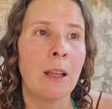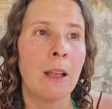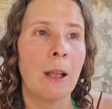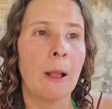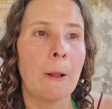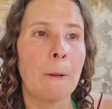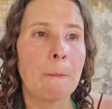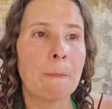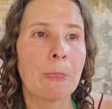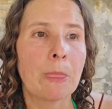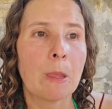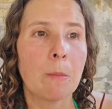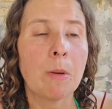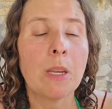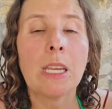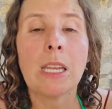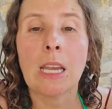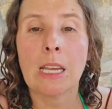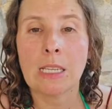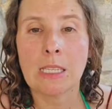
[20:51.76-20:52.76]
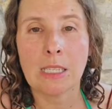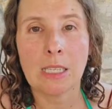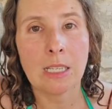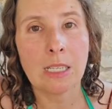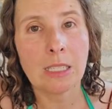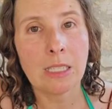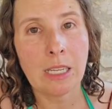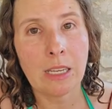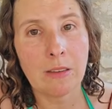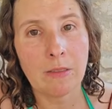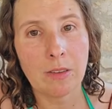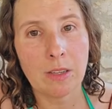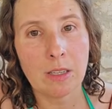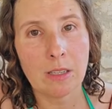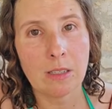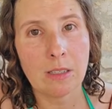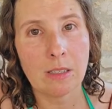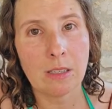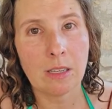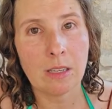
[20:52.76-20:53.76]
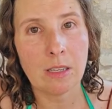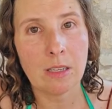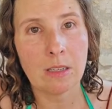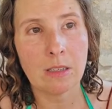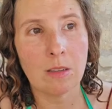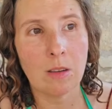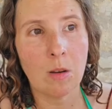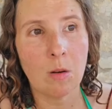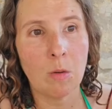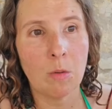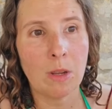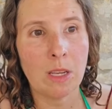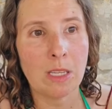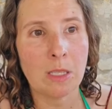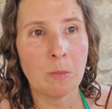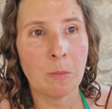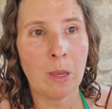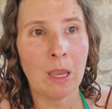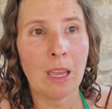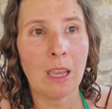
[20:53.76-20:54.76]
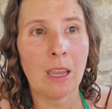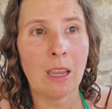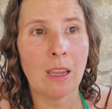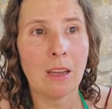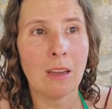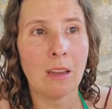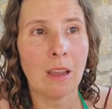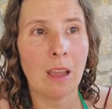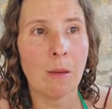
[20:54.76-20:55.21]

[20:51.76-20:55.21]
But yeah, sick leave is always paid.